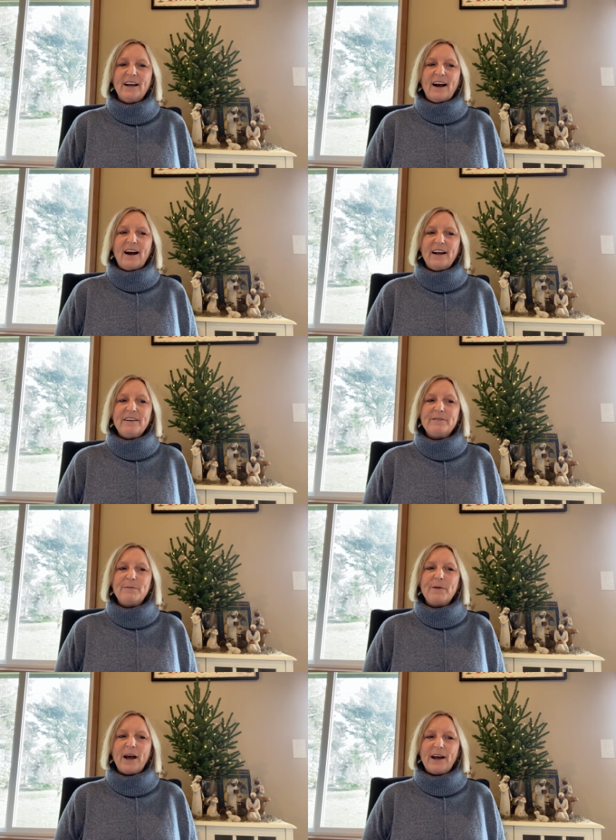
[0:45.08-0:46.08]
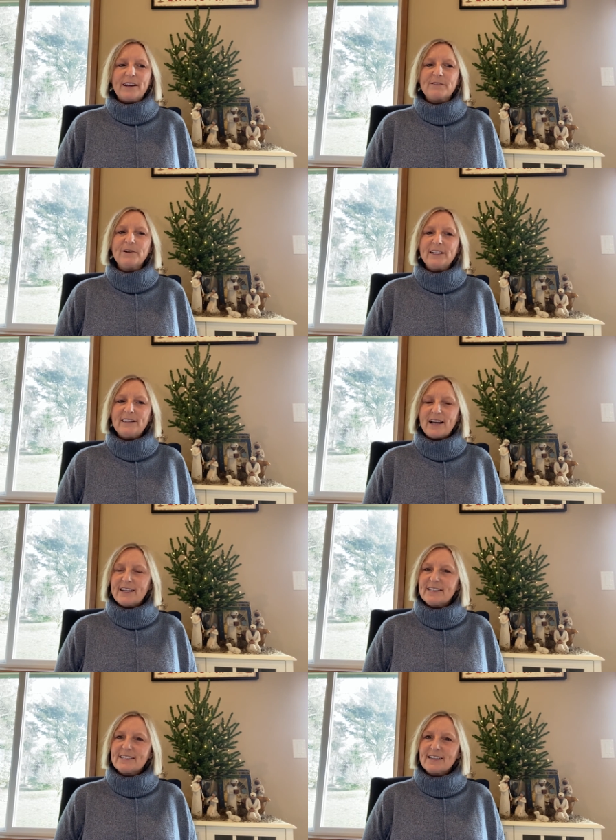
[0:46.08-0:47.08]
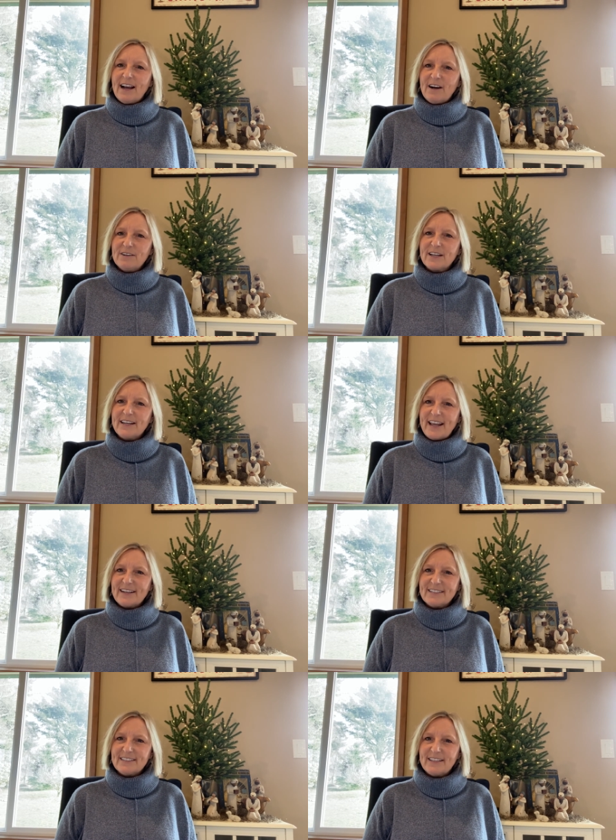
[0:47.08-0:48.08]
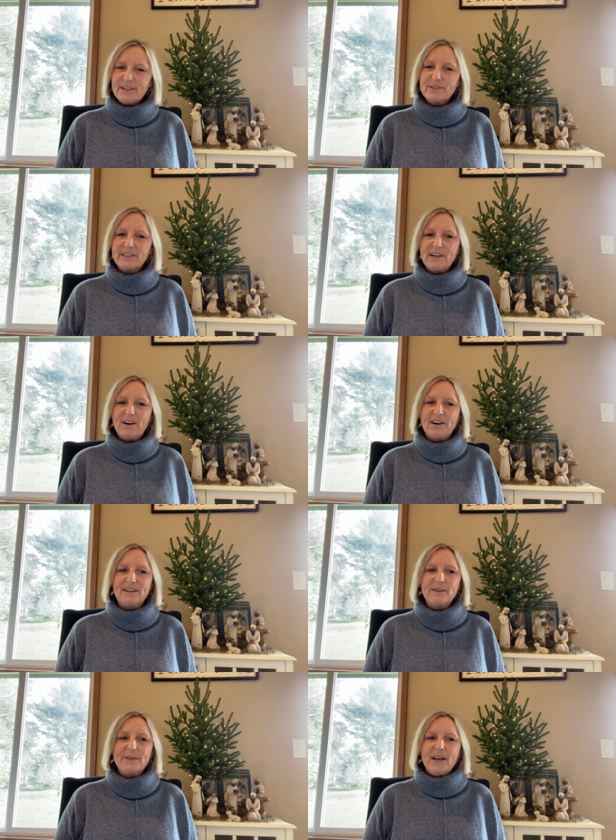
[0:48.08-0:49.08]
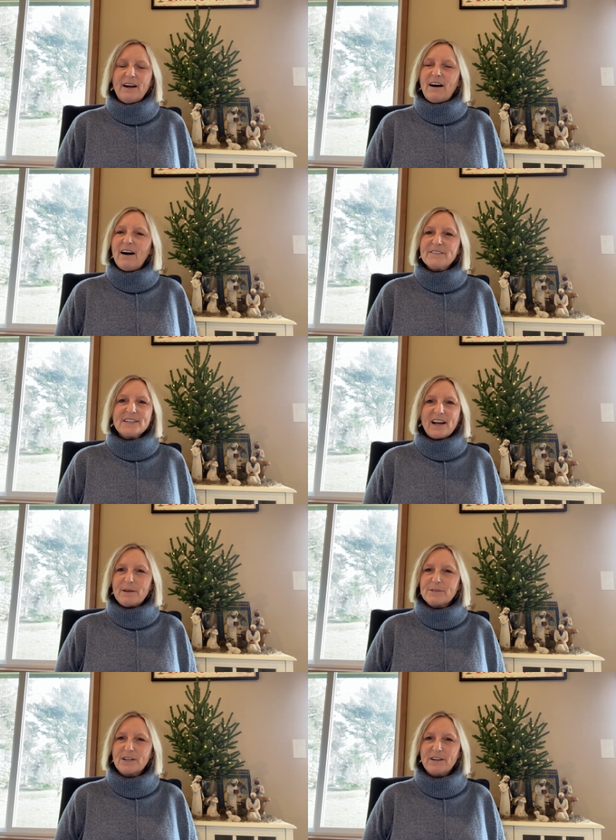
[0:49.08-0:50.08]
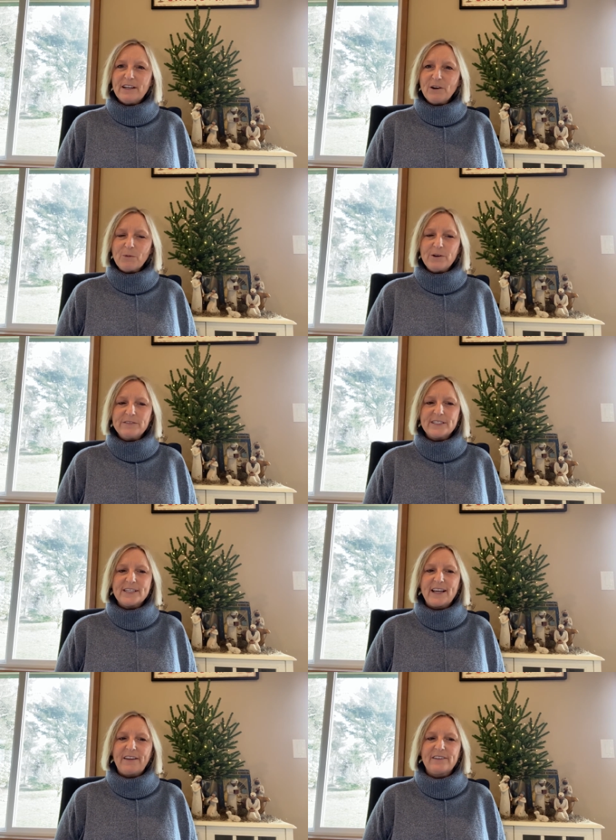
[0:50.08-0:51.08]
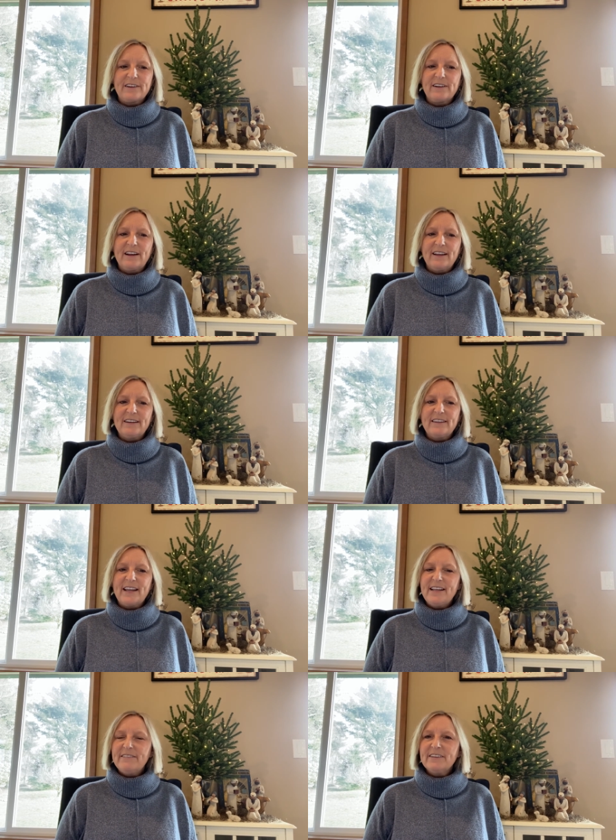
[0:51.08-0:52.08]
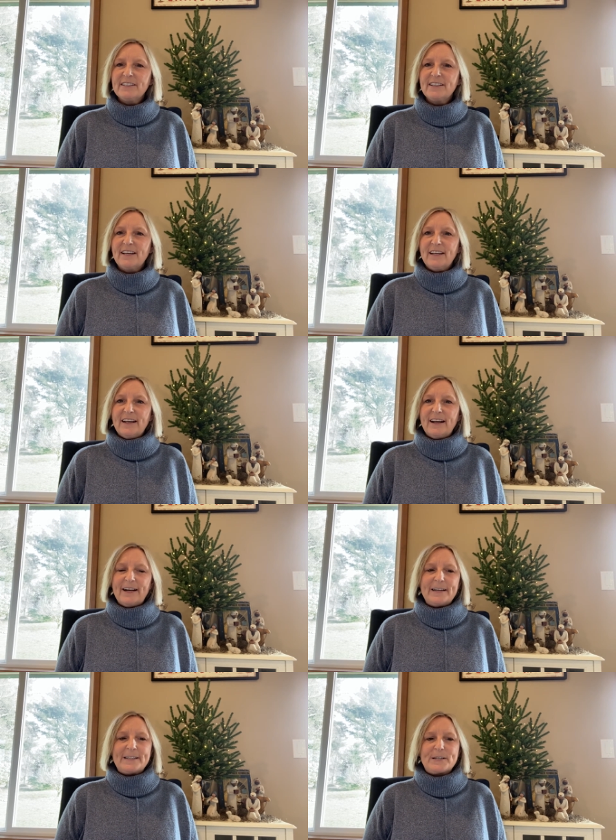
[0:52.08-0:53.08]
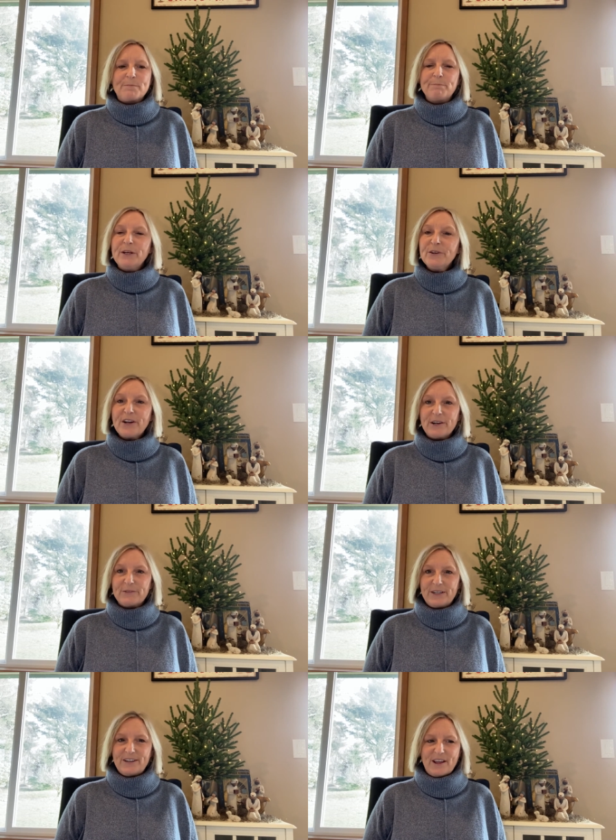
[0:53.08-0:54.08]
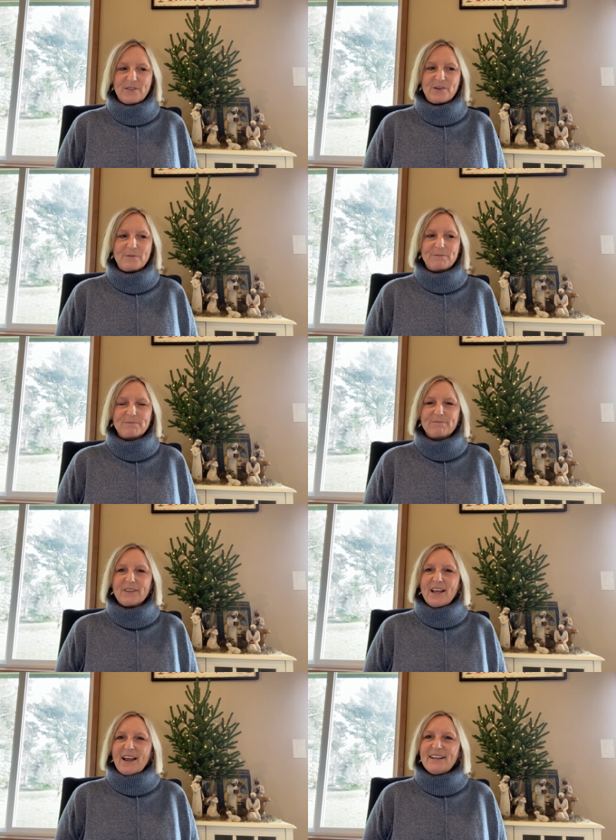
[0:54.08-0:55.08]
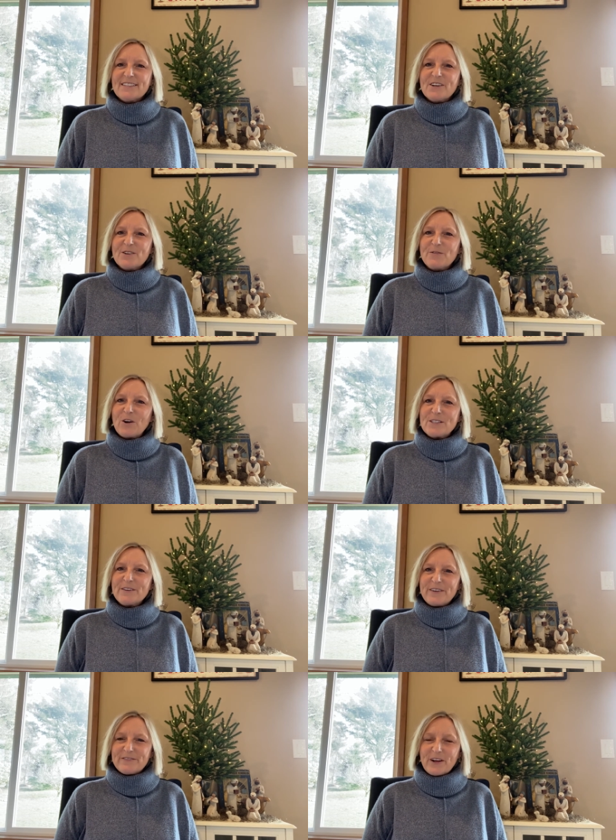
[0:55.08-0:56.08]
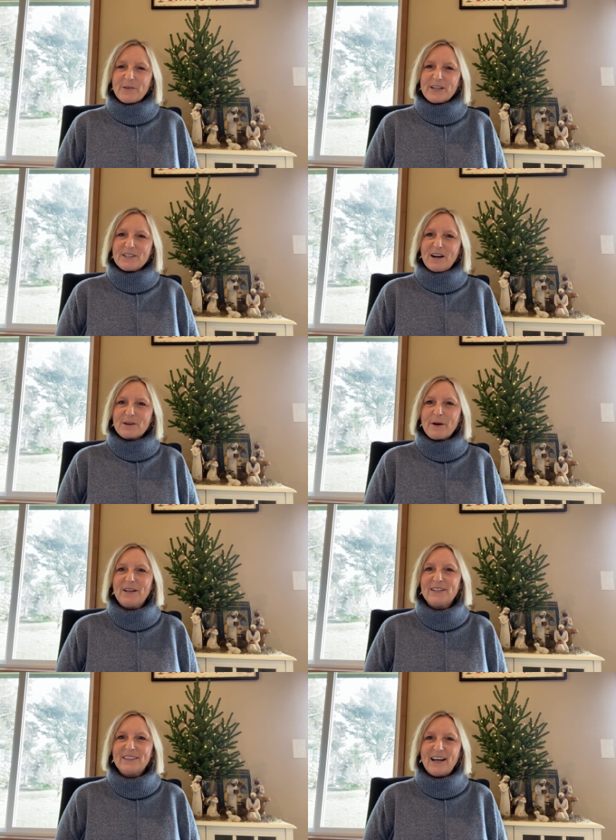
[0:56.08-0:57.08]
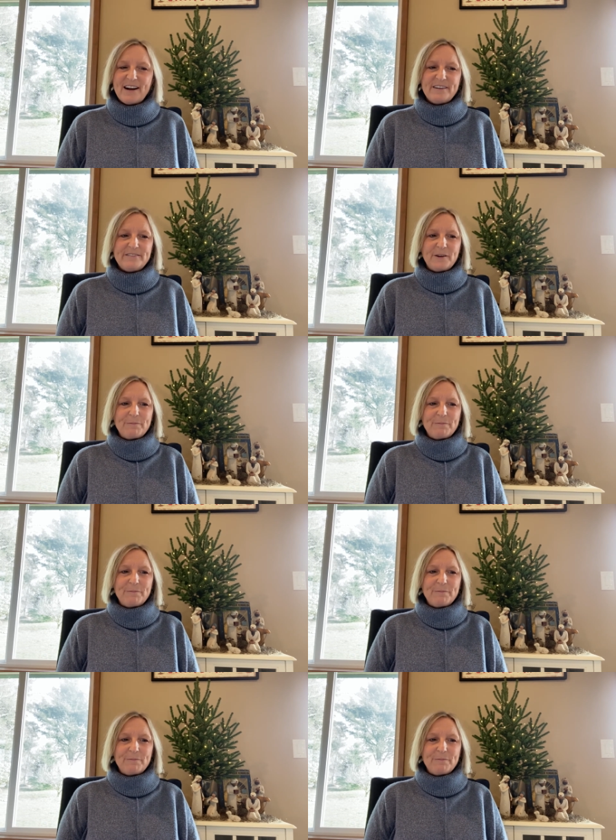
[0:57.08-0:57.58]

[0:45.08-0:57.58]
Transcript: I've uh, realized how connected they really are. Oftentimes, they're interwoven together and they even um, build on one another. And so, first off, I want to talk about love.